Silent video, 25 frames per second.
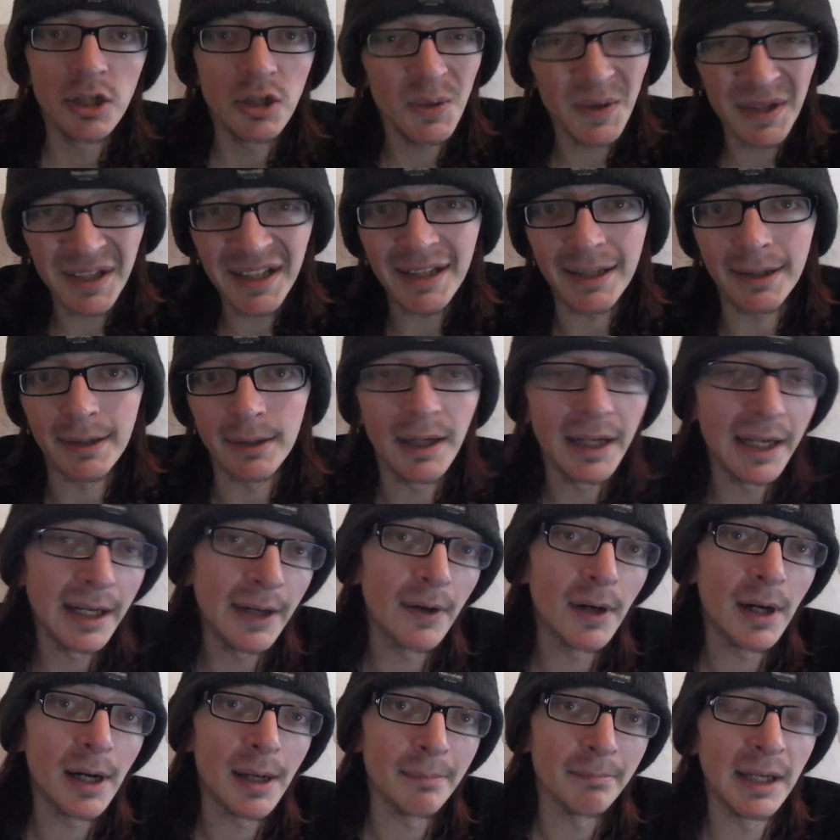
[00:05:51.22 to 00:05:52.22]
So I did it, and
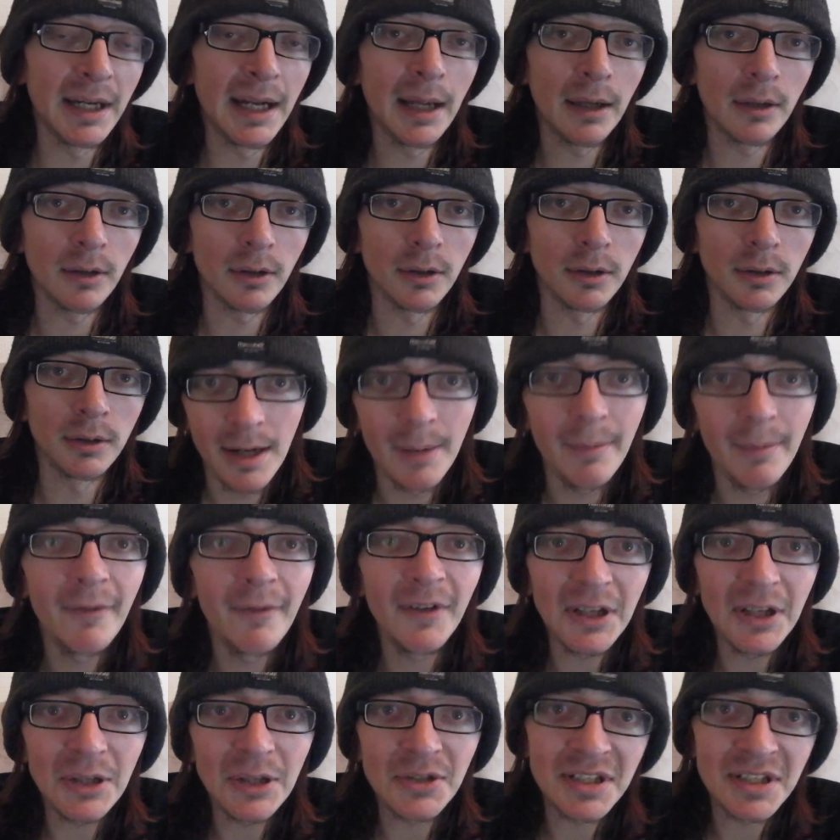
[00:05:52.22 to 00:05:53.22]
here I am, and hello. Now my
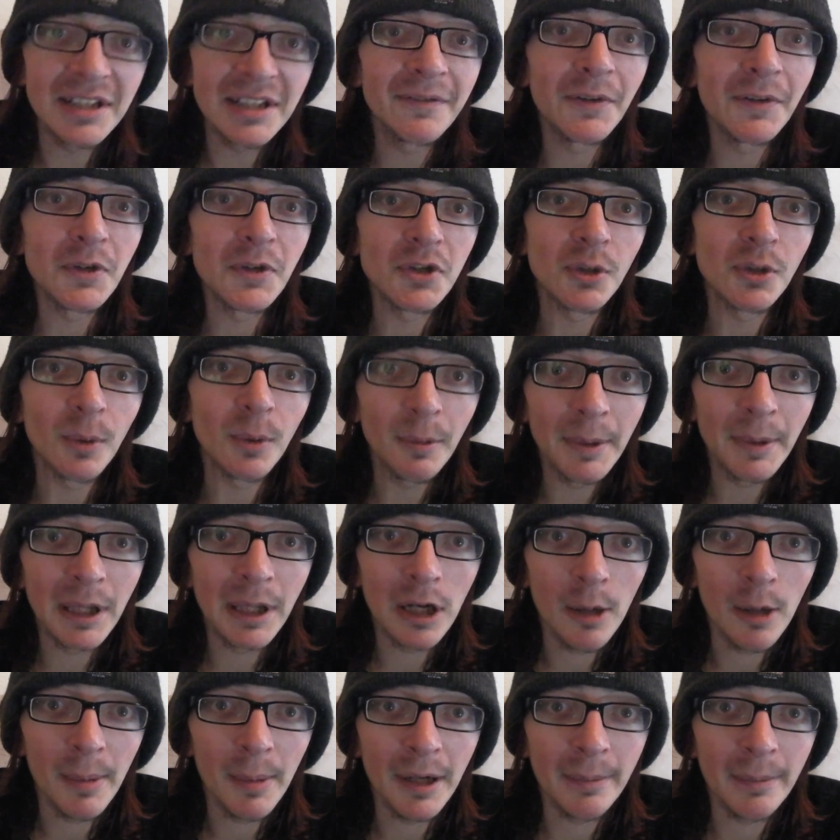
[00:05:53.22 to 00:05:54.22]
videos in the future will be a
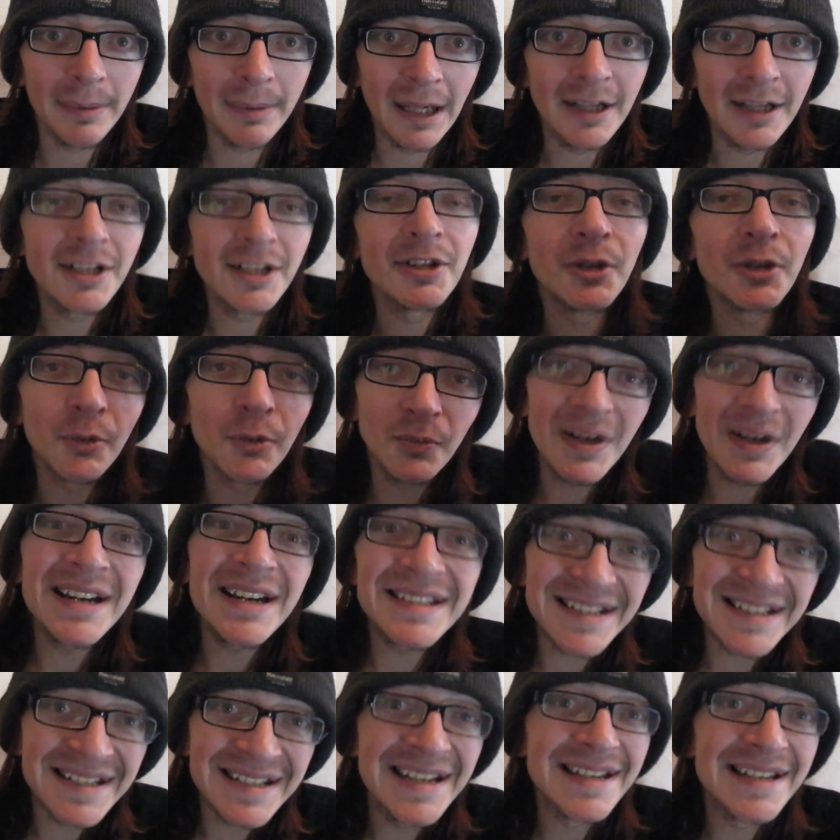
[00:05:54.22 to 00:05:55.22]
lot better planned. The
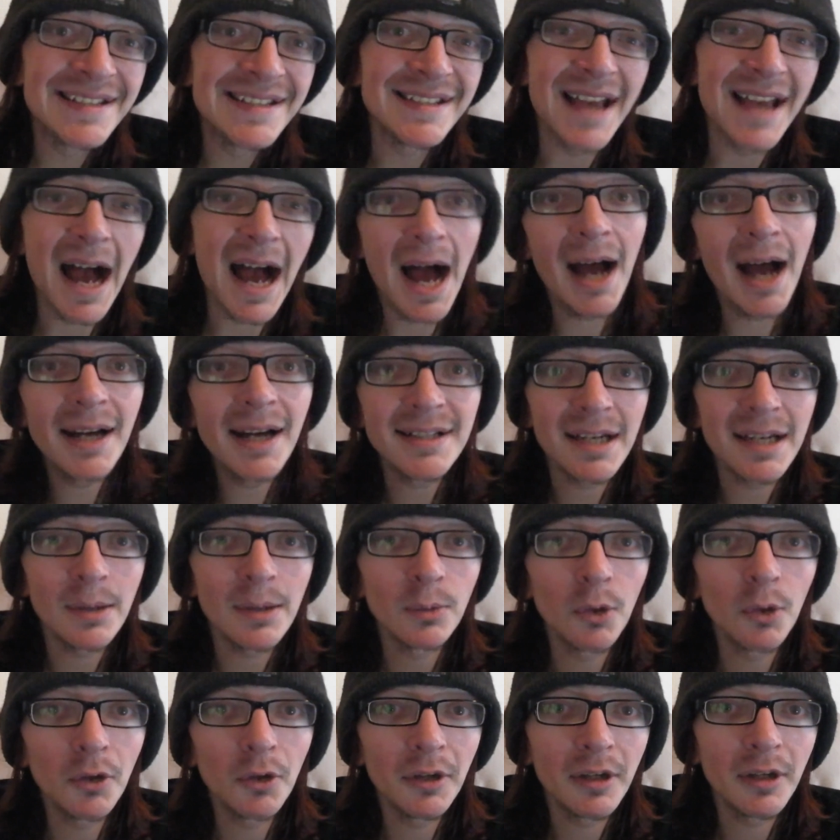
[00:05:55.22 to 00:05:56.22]
reason is I
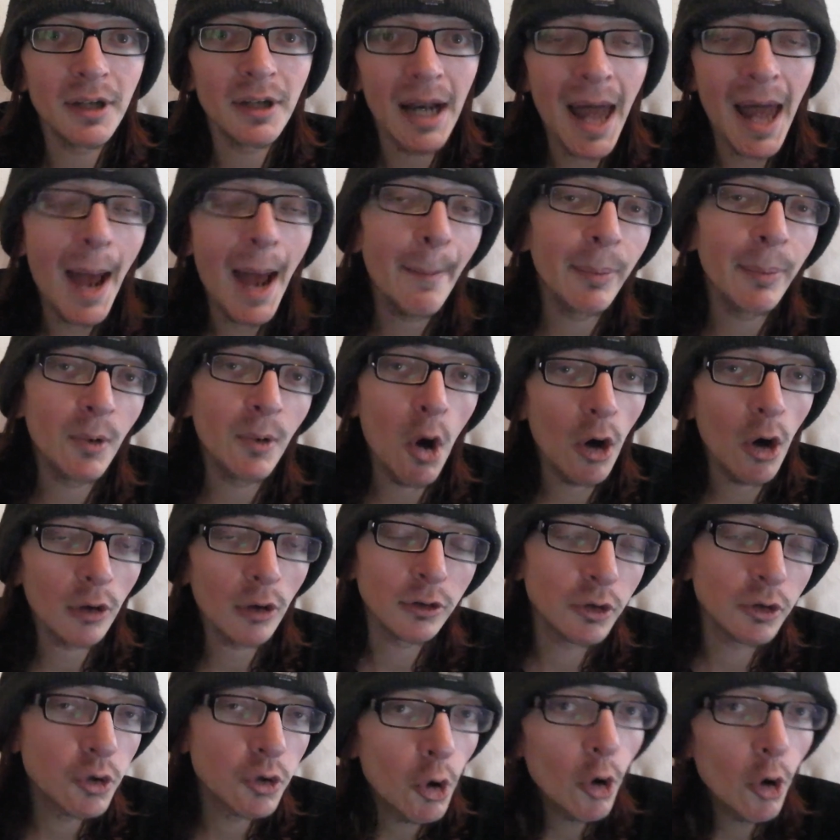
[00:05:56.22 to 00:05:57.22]
downloaded an app
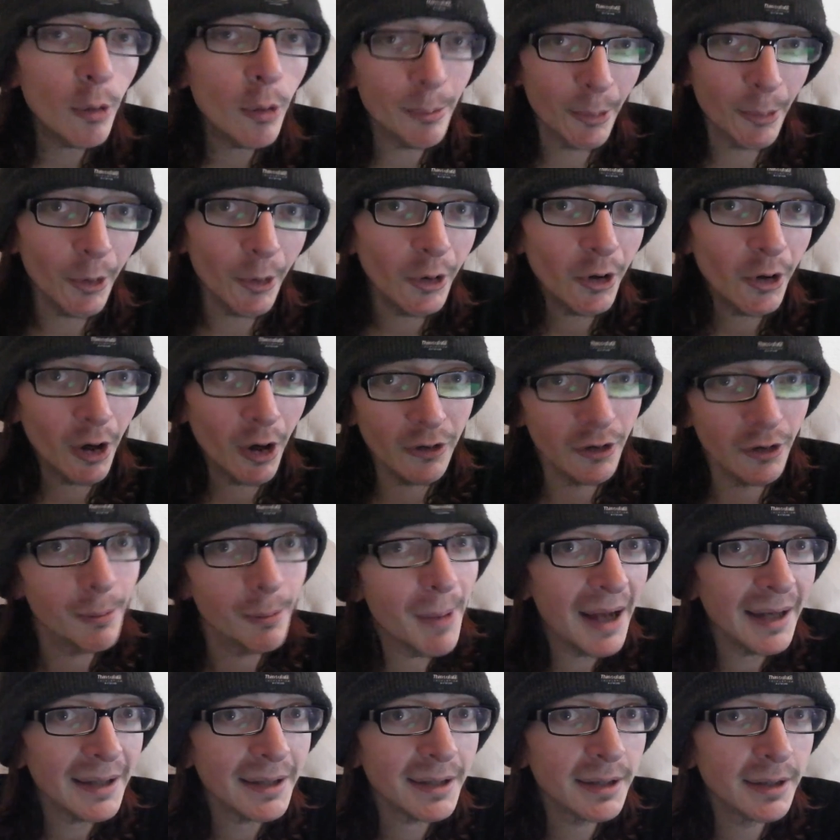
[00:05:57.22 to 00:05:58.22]
called Notebook on the
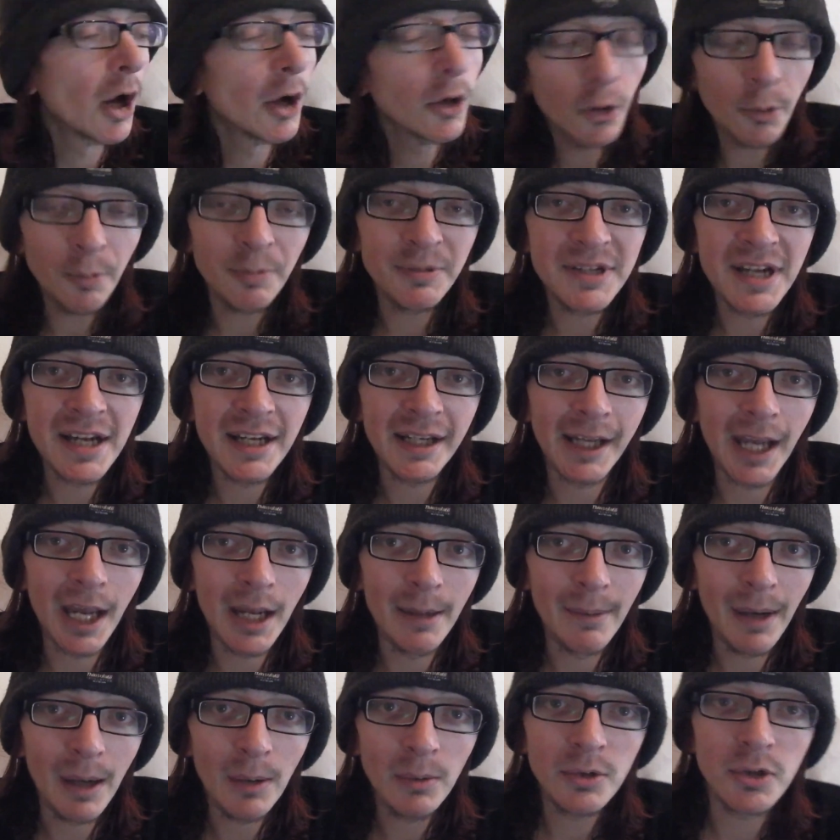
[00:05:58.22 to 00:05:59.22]
Mac. An update
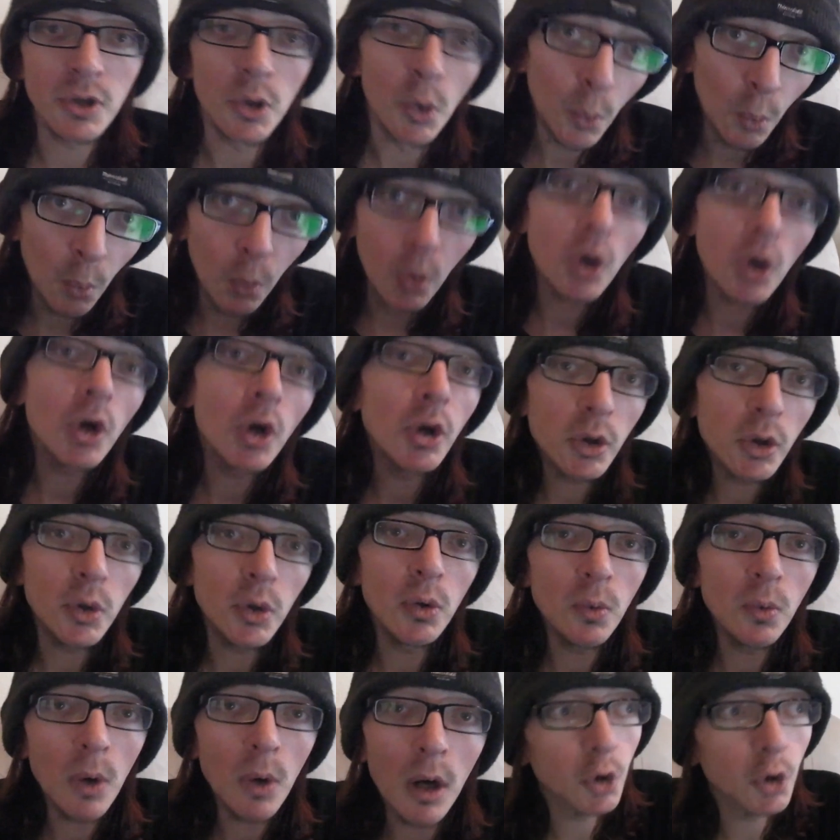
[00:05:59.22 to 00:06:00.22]
came out.
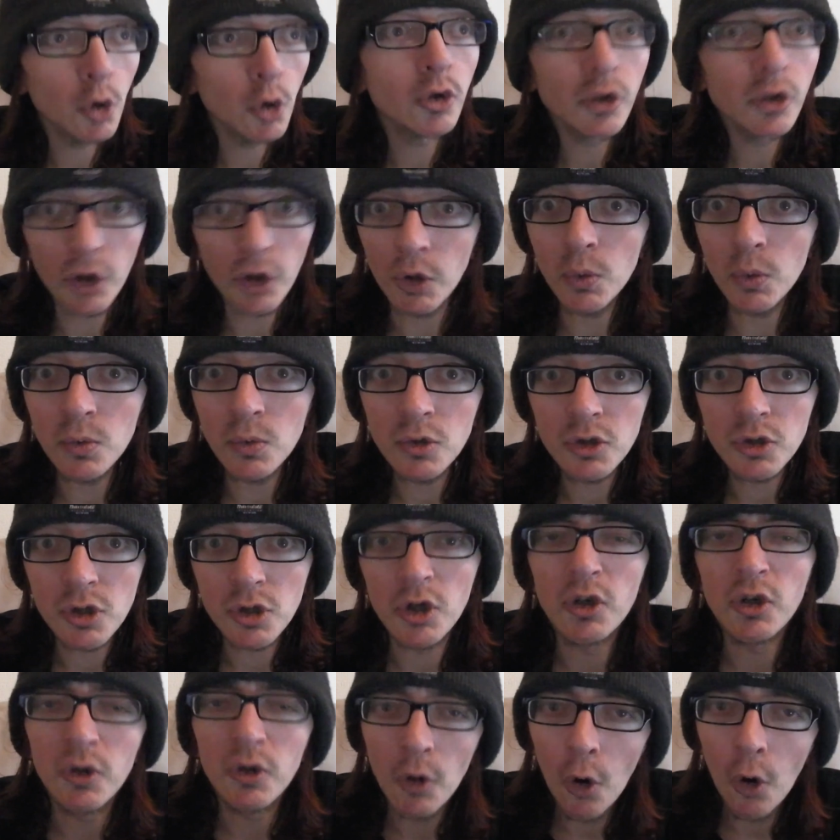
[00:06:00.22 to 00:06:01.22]
Woohoo! Good news.
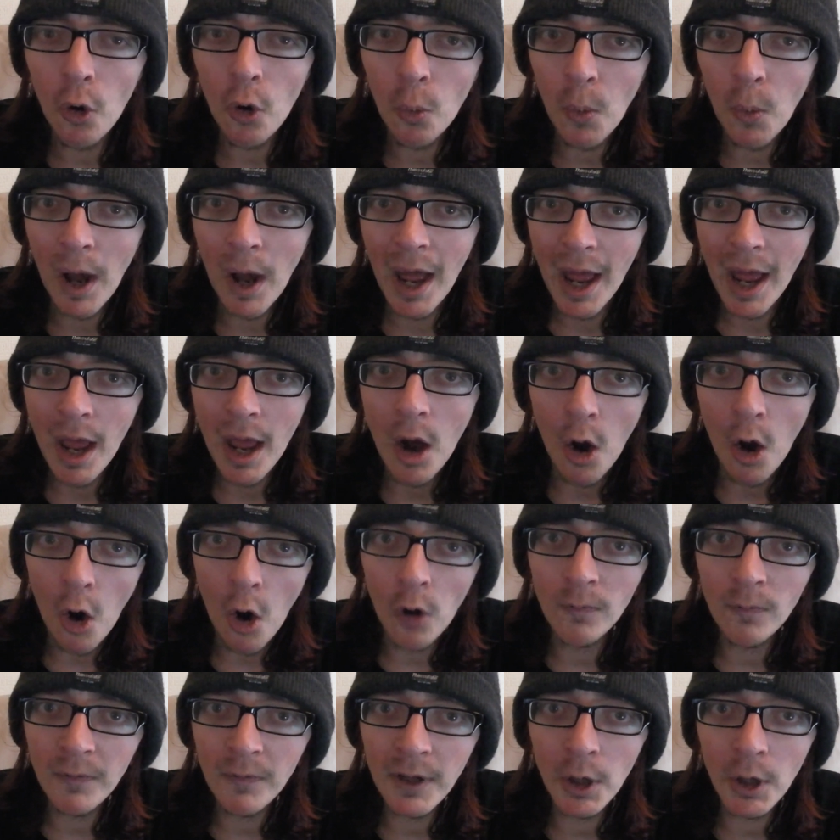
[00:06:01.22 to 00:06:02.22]
Nowhere
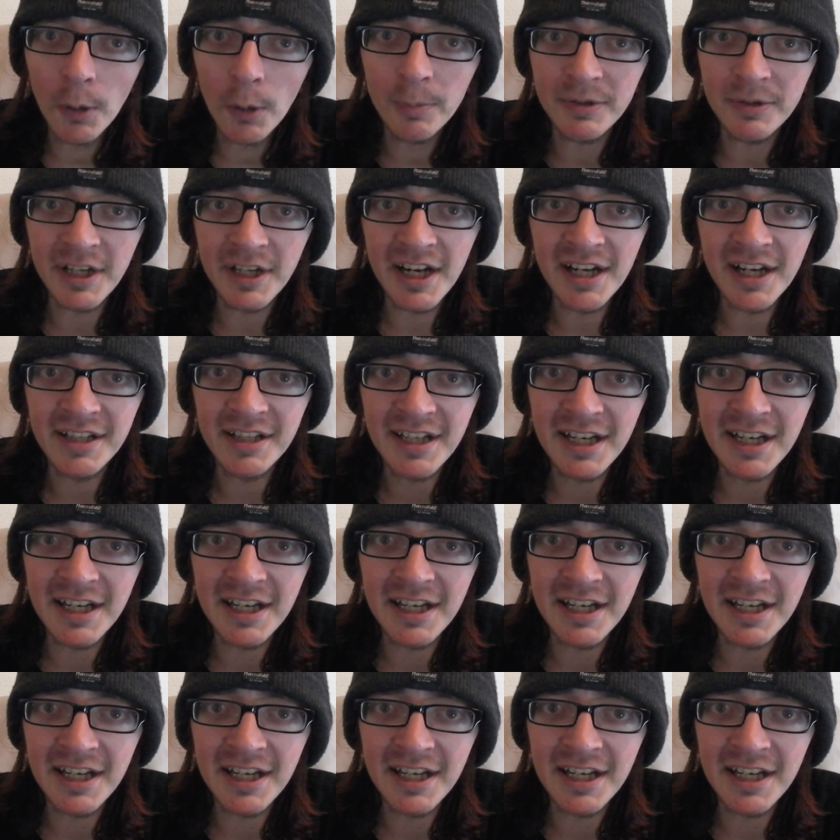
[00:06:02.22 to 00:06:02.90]
on the update did